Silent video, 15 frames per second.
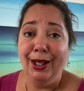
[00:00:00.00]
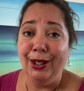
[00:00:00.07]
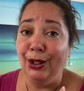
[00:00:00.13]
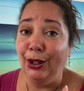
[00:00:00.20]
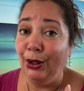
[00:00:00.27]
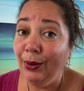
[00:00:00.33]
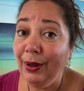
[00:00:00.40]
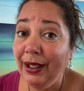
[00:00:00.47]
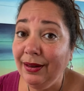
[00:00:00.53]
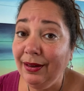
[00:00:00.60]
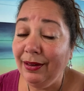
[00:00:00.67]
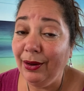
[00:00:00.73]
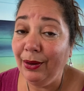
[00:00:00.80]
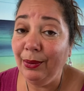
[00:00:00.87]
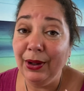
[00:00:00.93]
You need to
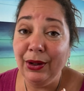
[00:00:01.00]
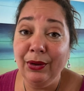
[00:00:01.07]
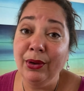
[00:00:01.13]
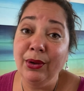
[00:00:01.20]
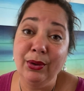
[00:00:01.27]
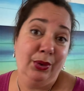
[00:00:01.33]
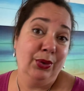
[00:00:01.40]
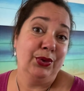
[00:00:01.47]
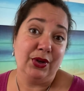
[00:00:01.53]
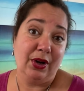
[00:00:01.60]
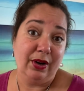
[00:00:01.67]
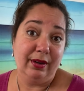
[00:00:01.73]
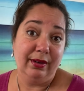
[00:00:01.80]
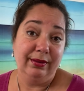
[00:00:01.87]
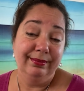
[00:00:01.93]
know what your goals
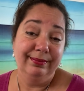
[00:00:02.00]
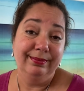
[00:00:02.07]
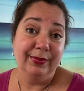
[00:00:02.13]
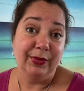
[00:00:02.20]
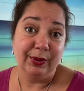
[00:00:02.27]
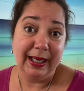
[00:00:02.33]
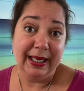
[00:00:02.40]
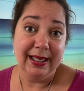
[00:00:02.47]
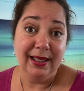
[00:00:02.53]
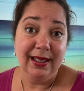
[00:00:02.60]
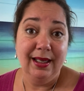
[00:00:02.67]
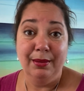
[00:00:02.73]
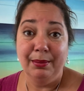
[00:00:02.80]
are, all right?